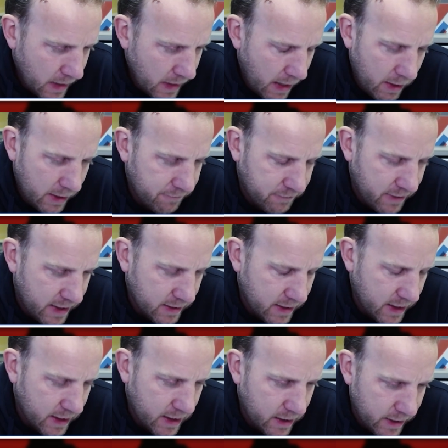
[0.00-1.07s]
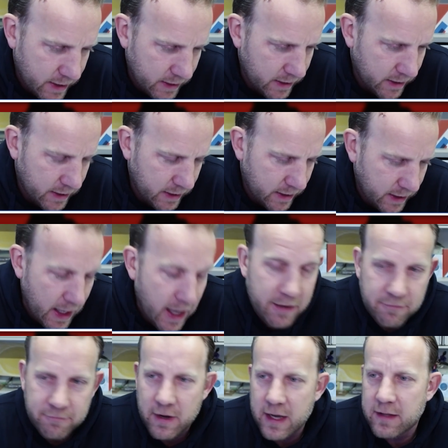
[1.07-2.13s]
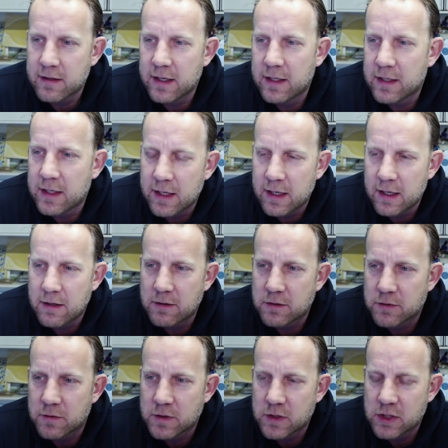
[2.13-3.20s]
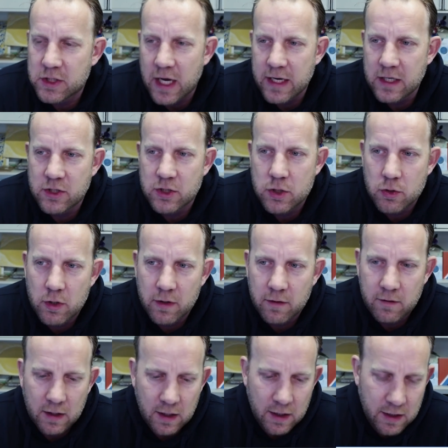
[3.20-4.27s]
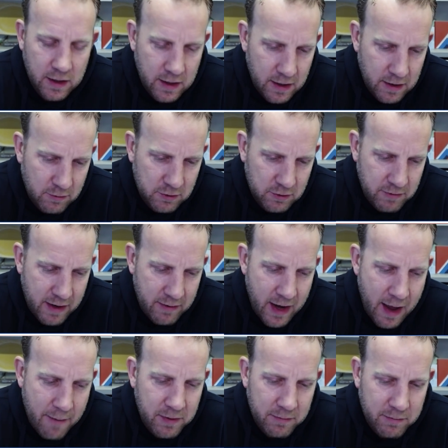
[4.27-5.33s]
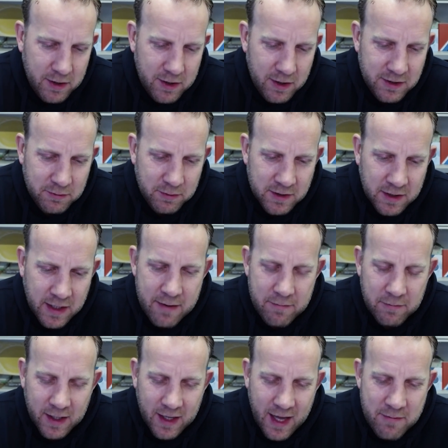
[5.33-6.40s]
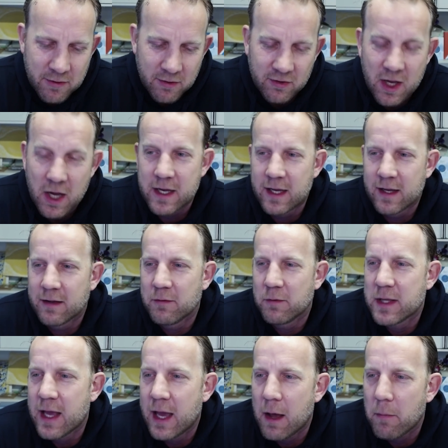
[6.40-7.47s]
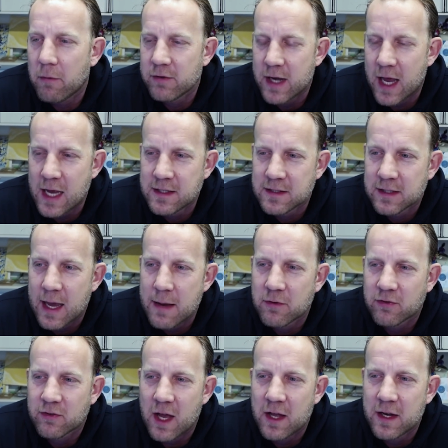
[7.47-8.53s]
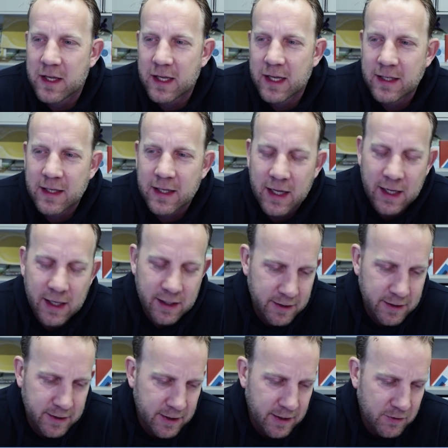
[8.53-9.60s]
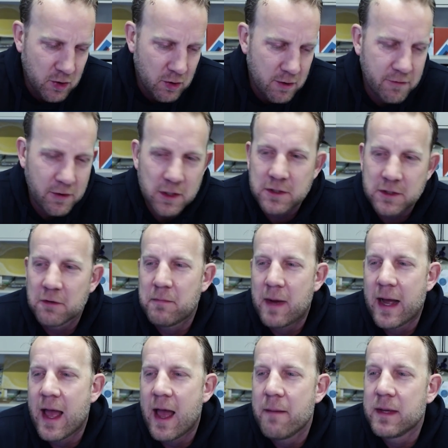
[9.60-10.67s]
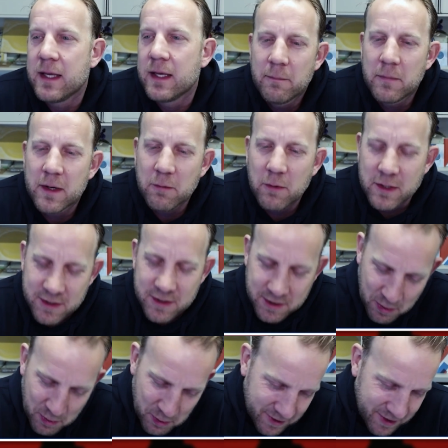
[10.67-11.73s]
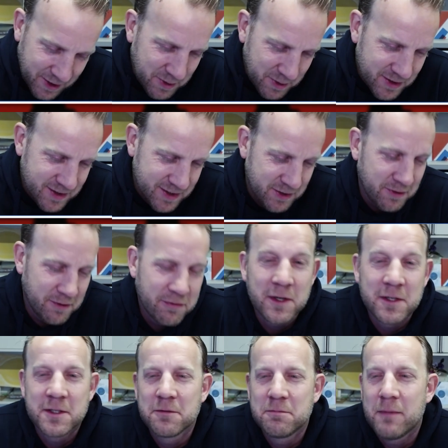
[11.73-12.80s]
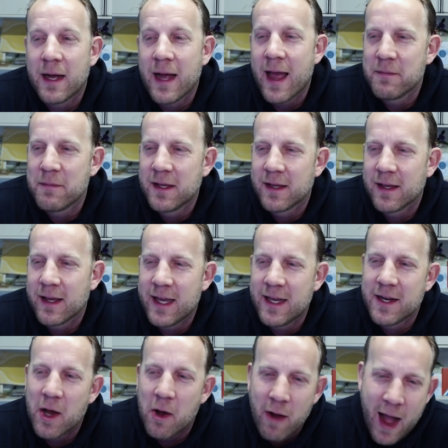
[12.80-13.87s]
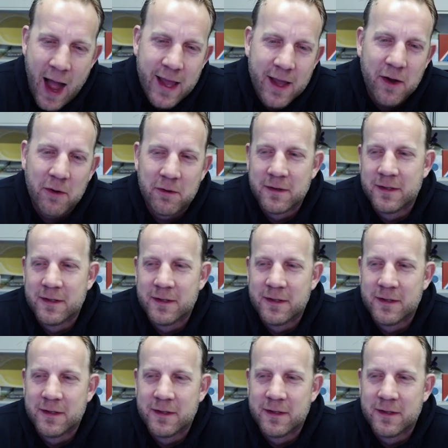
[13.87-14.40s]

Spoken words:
I had a friend there, and he had a friend, and so was a Chinese student. He was very happy because he came to study with the help of an agent, came to study in the University of Miami, but it wasn't told it was the University of Miami in Ohio.